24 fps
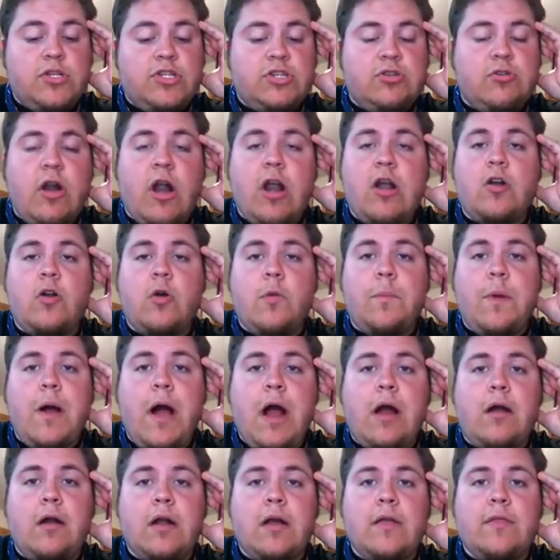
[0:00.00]
Gerardo
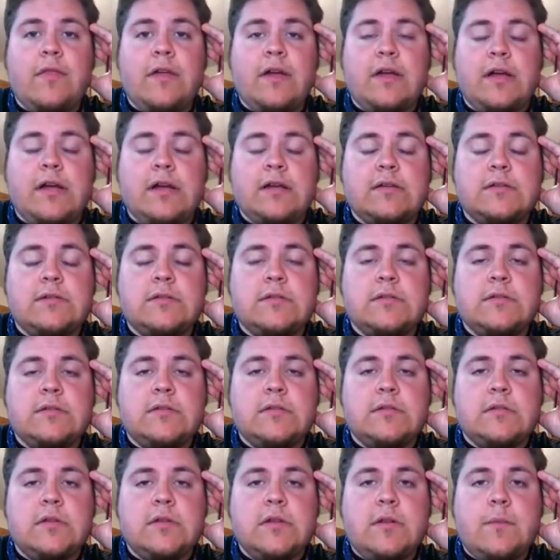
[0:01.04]
Parra, the
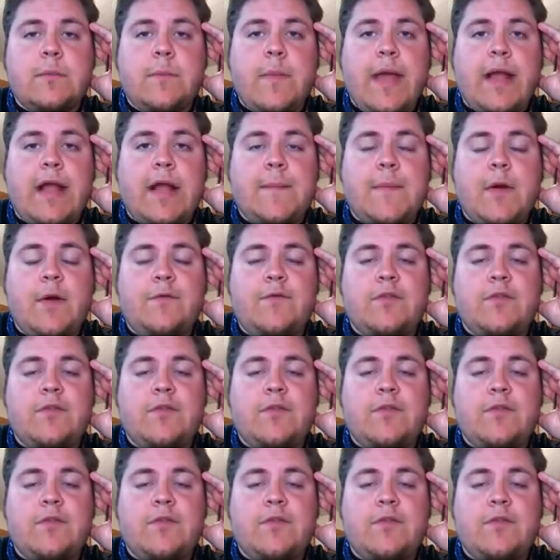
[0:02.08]
backup